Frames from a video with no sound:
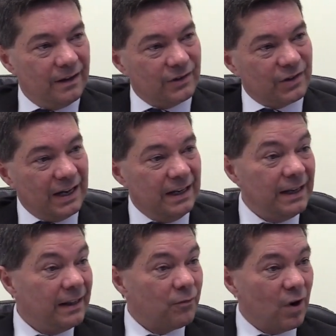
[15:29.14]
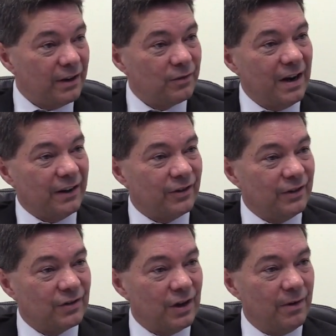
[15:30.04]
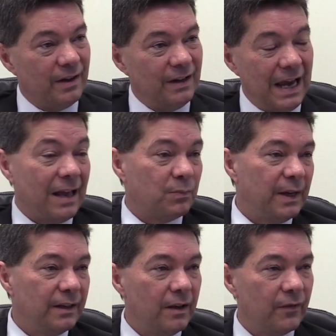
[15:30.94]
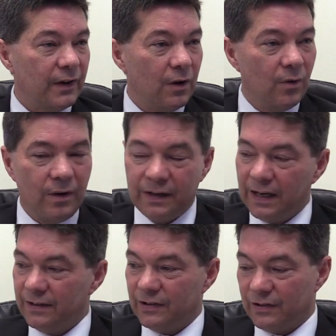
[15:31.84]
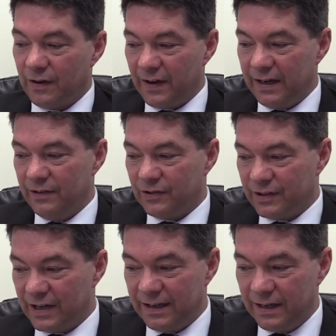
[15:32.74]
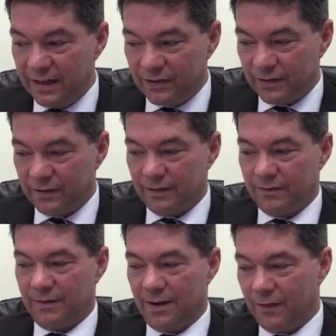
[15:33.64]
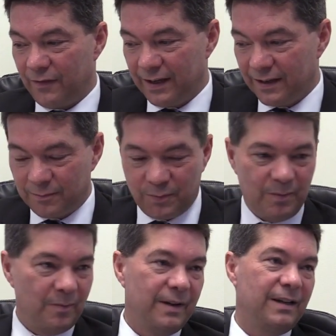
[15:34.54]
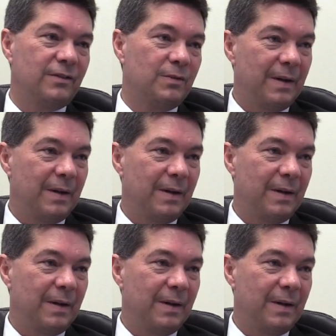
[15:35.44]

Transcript: sailing in the right direction. So it has been difficult. Elaine says I've aged 10 years. I think probably it's